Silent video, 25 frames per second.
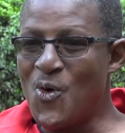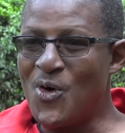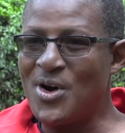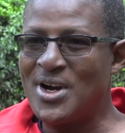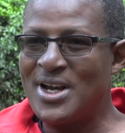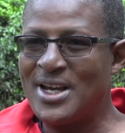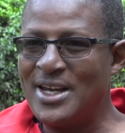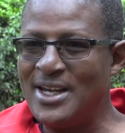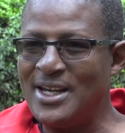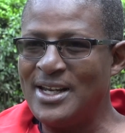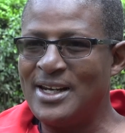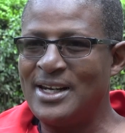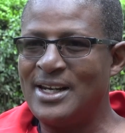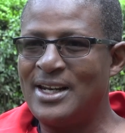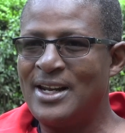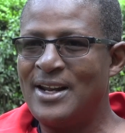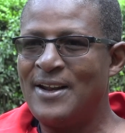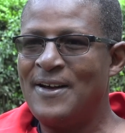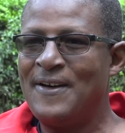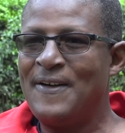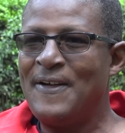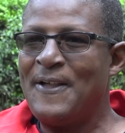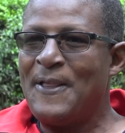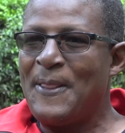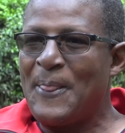Walk in
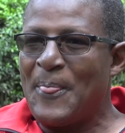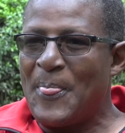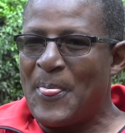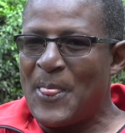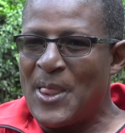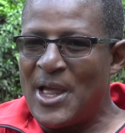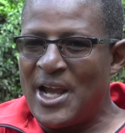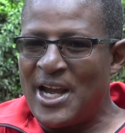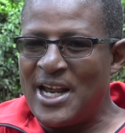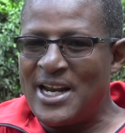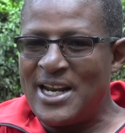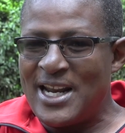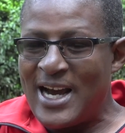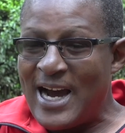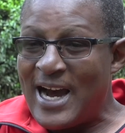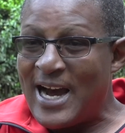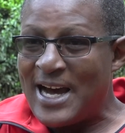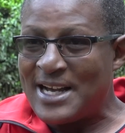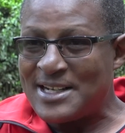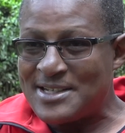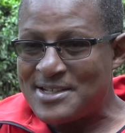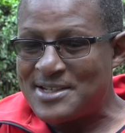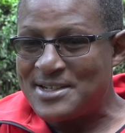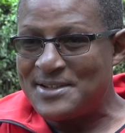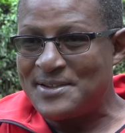and
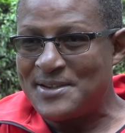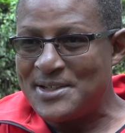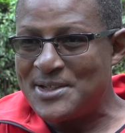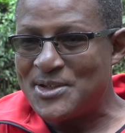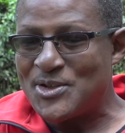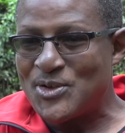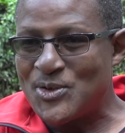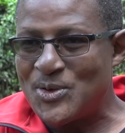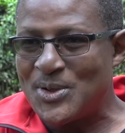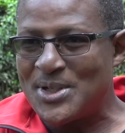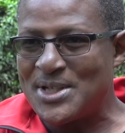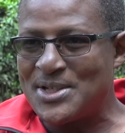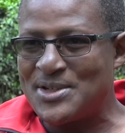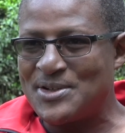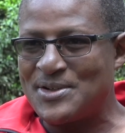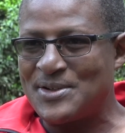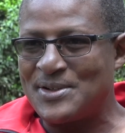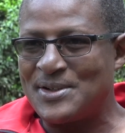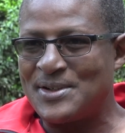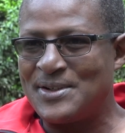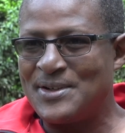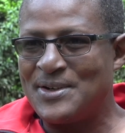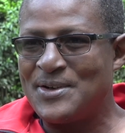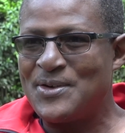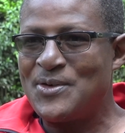ask this
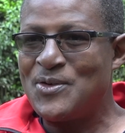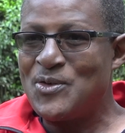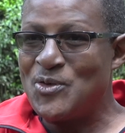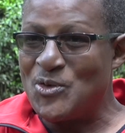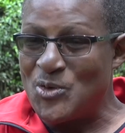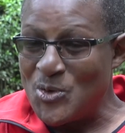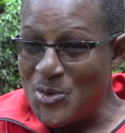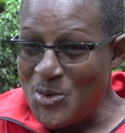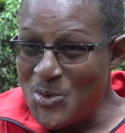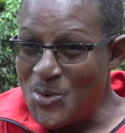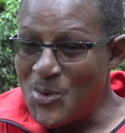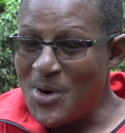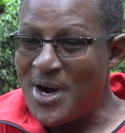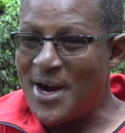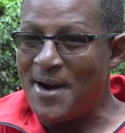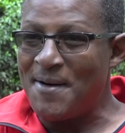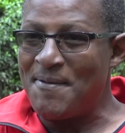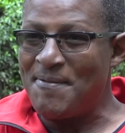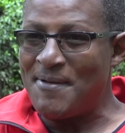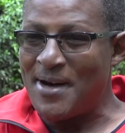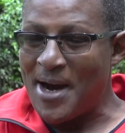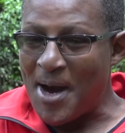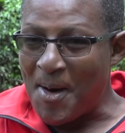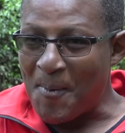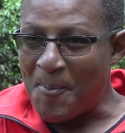question. Do you
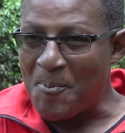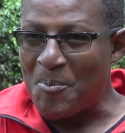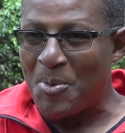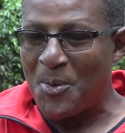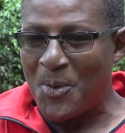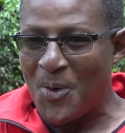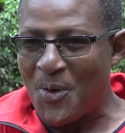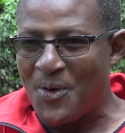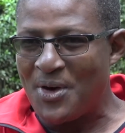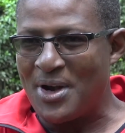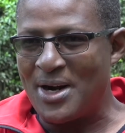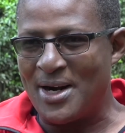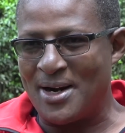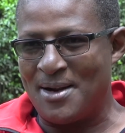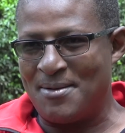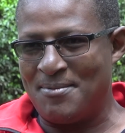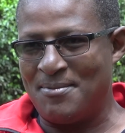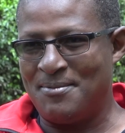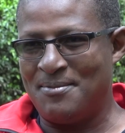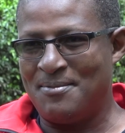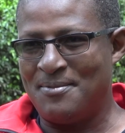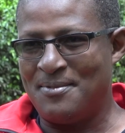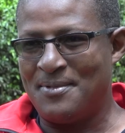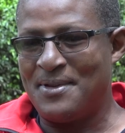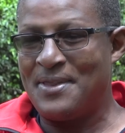have a program
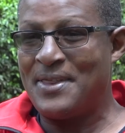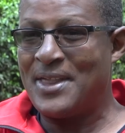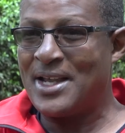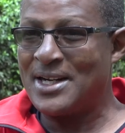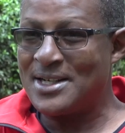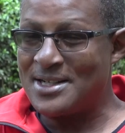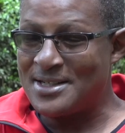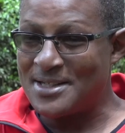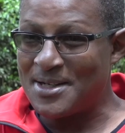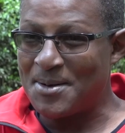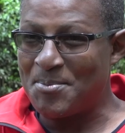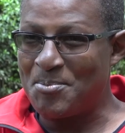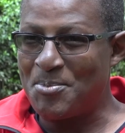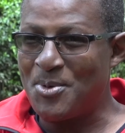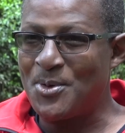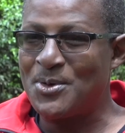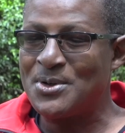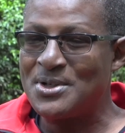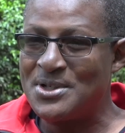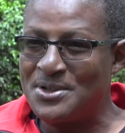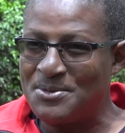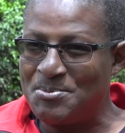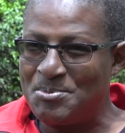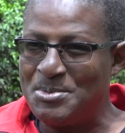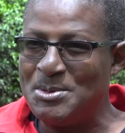that
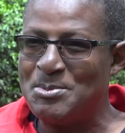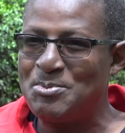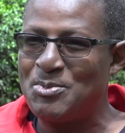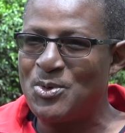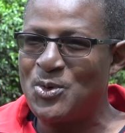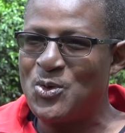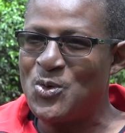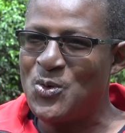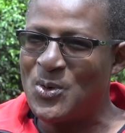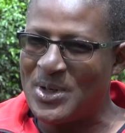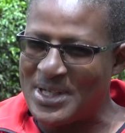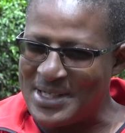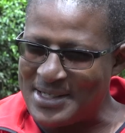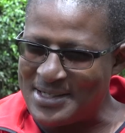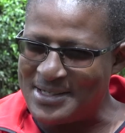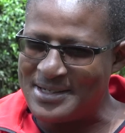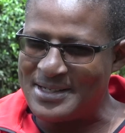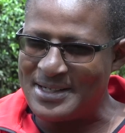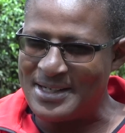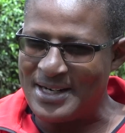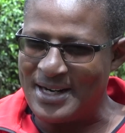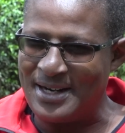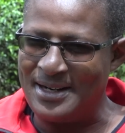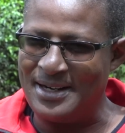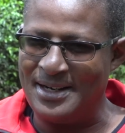supports people who are
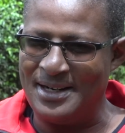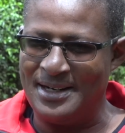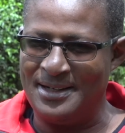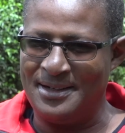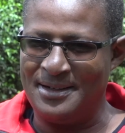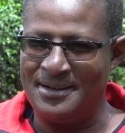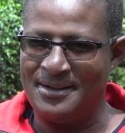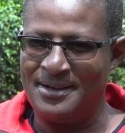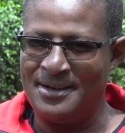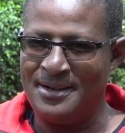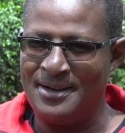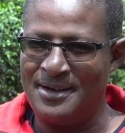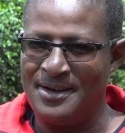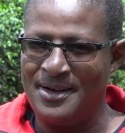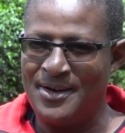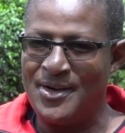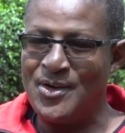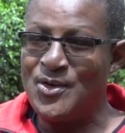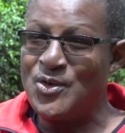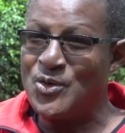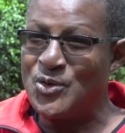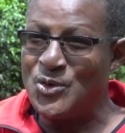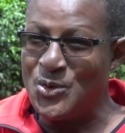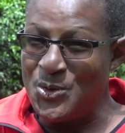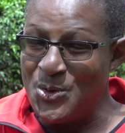struggling?
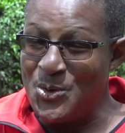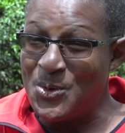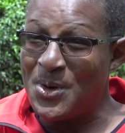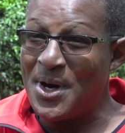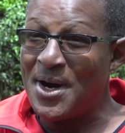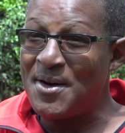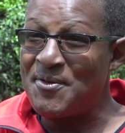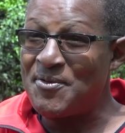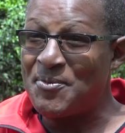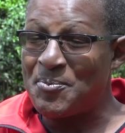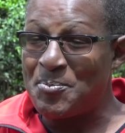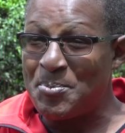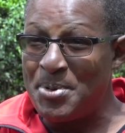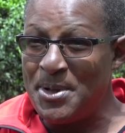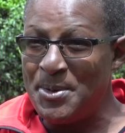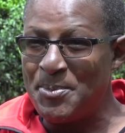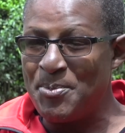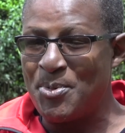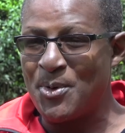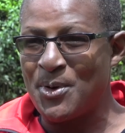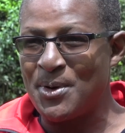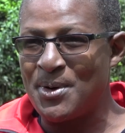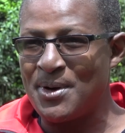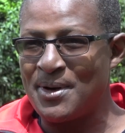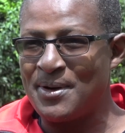Do you have
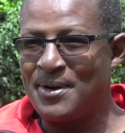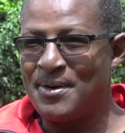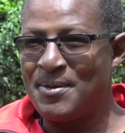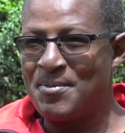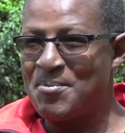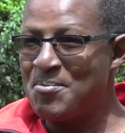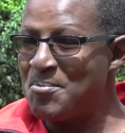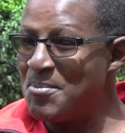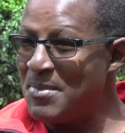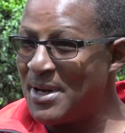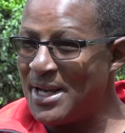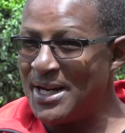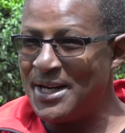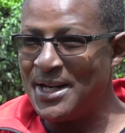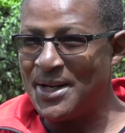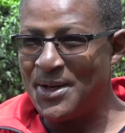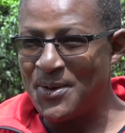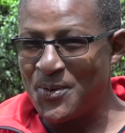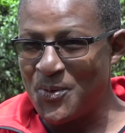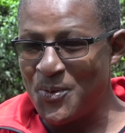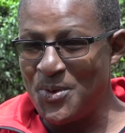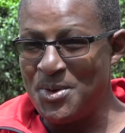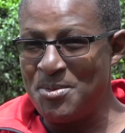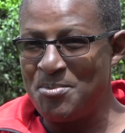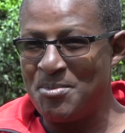people, men
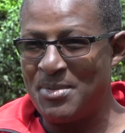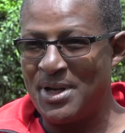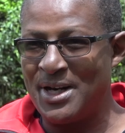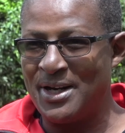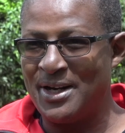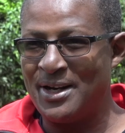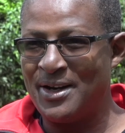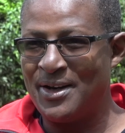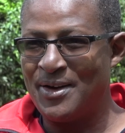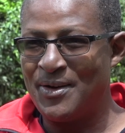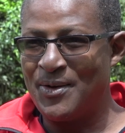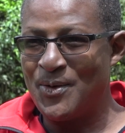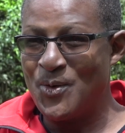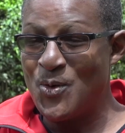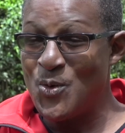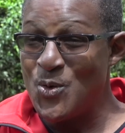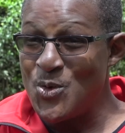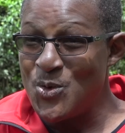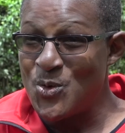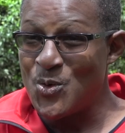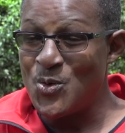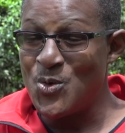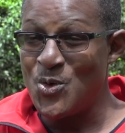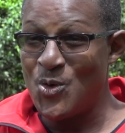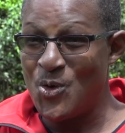and women,
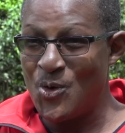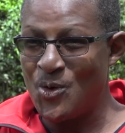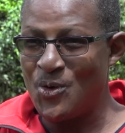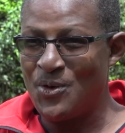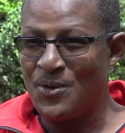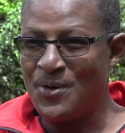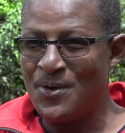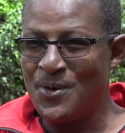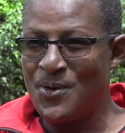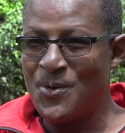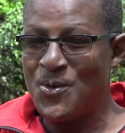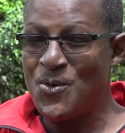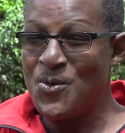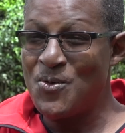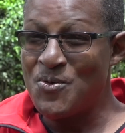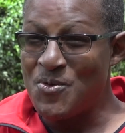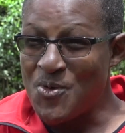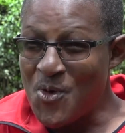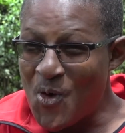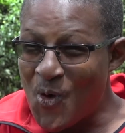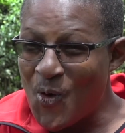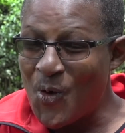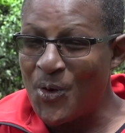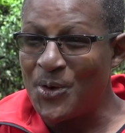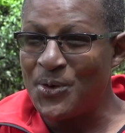who you know,
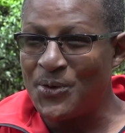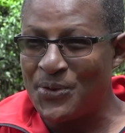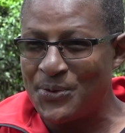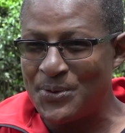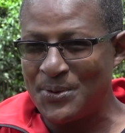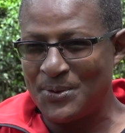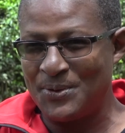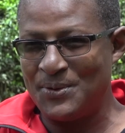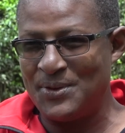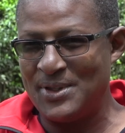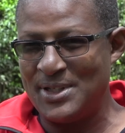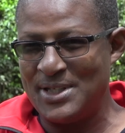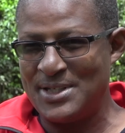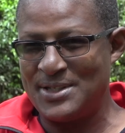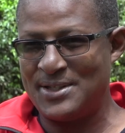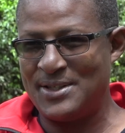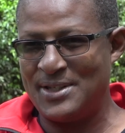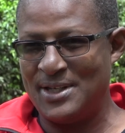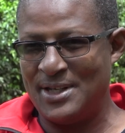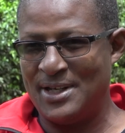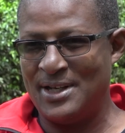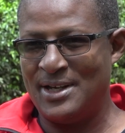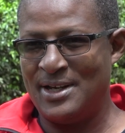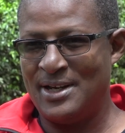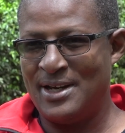who've gone through this
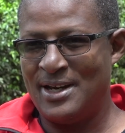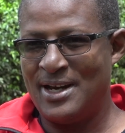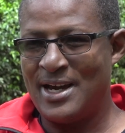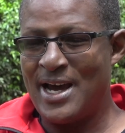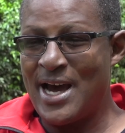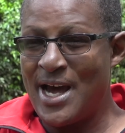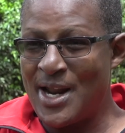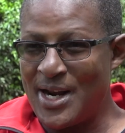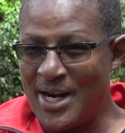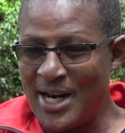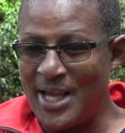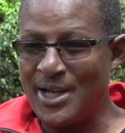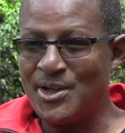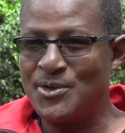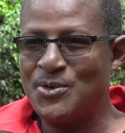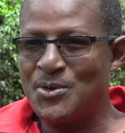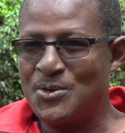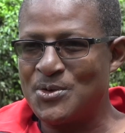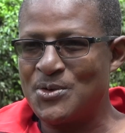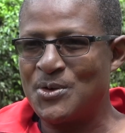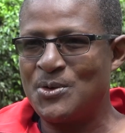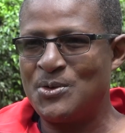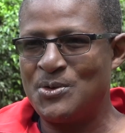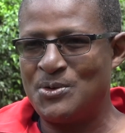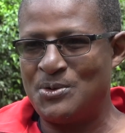thing? I'd like
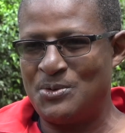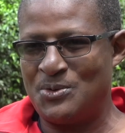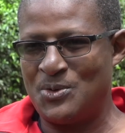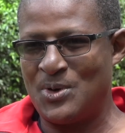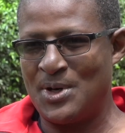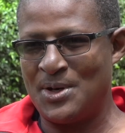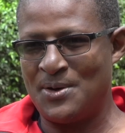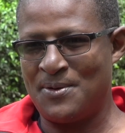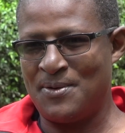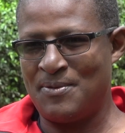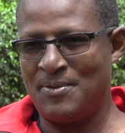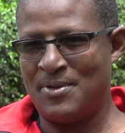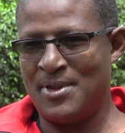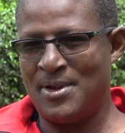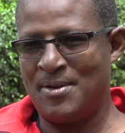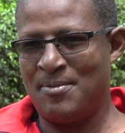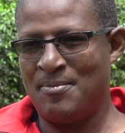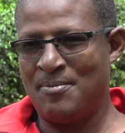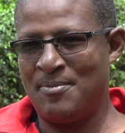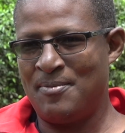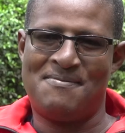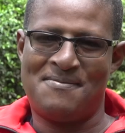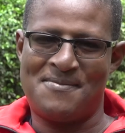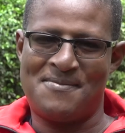to talk to one of them.